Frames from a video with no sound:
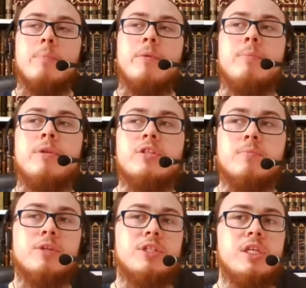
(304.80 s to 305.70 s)
maybe
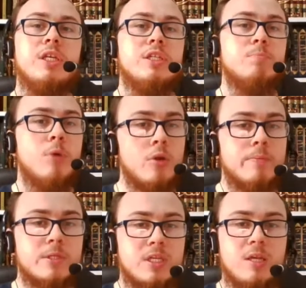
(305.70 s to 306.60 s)
somebody is
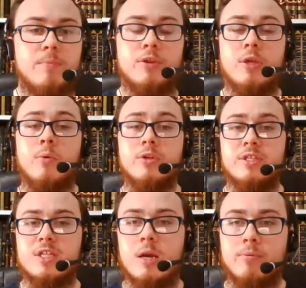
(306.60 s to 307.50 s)
born Muslim but they want
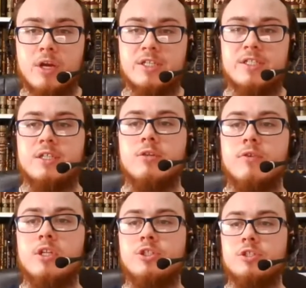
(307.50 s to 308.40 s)
to start practicing the
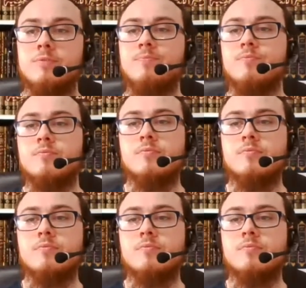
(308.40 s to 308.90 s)
religion.